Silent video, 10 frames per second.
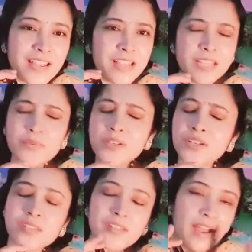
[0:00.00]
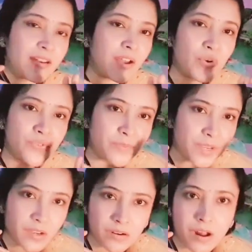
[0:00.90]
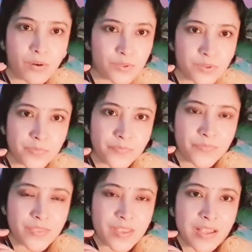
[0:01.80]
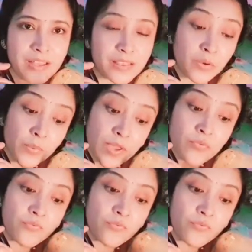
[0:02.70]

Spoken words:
will just stand out from the crowd. Their way of